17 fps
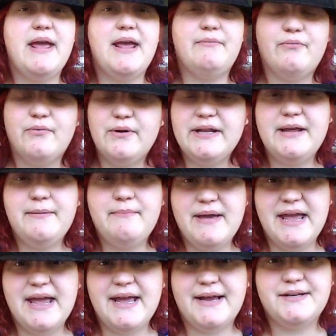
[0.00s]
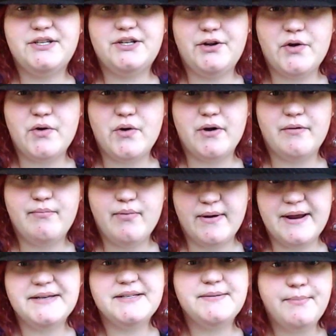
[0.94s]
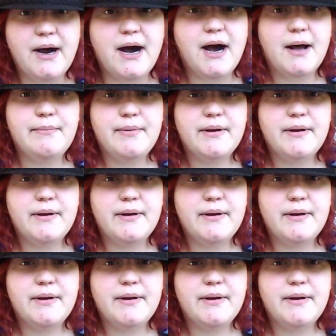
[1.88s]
It really makes your prints